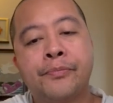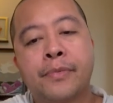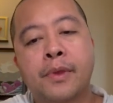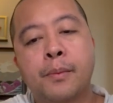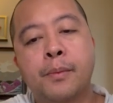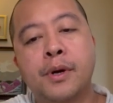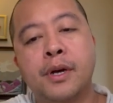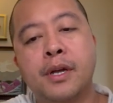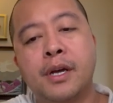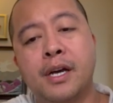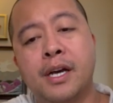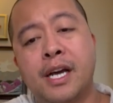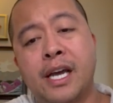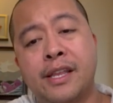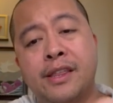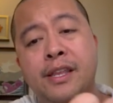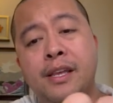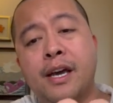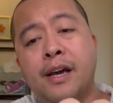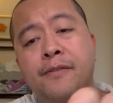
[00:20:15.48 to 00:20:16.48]
But
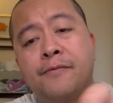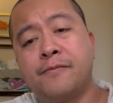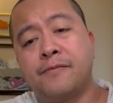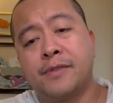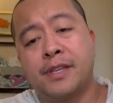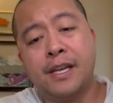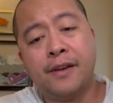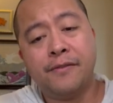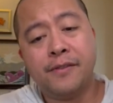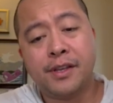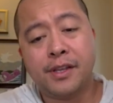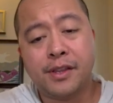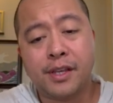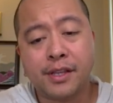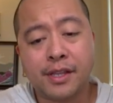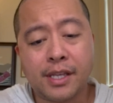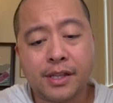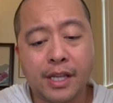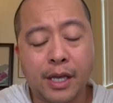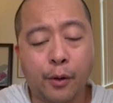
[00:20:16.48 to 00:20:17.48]
I definitely think
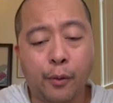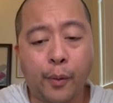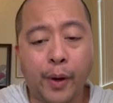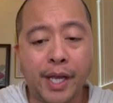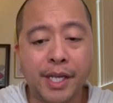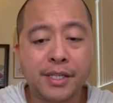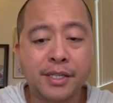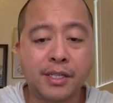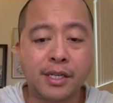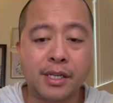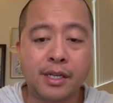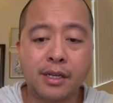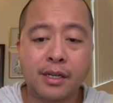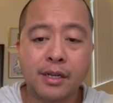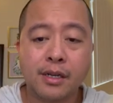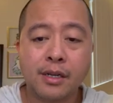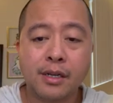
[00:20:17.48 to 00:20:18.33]
that they wasted